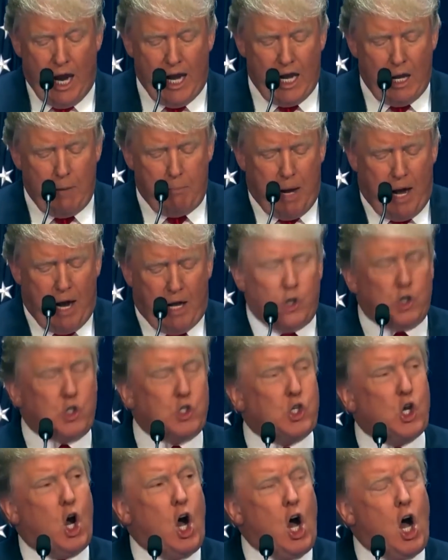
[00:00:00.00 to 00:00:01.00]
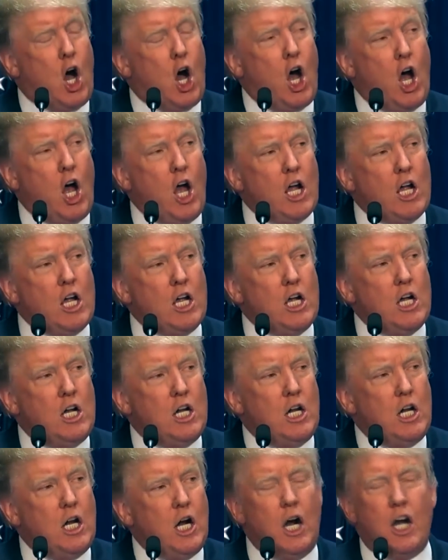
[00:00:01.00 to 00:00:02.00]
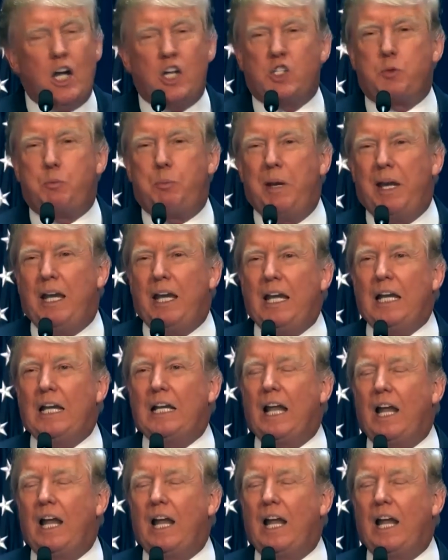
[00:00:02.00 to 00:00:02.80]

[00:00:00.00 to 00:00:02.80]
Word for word: anybody saw us beating,